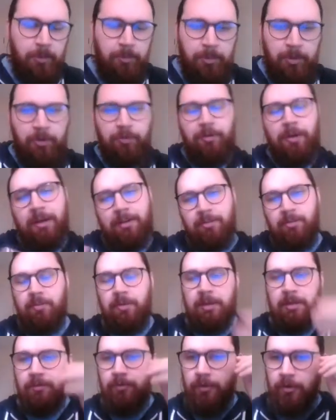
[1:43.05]
But
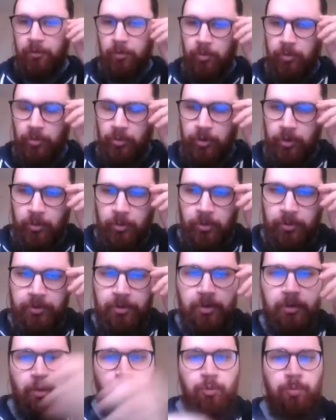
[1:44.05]
effectively, if this was all you
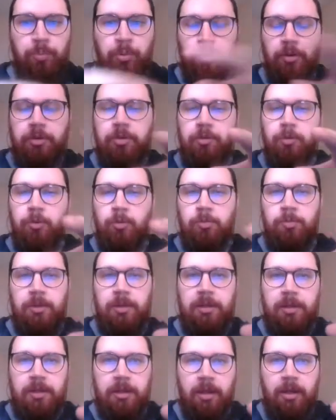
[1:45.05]
wanted, those points would be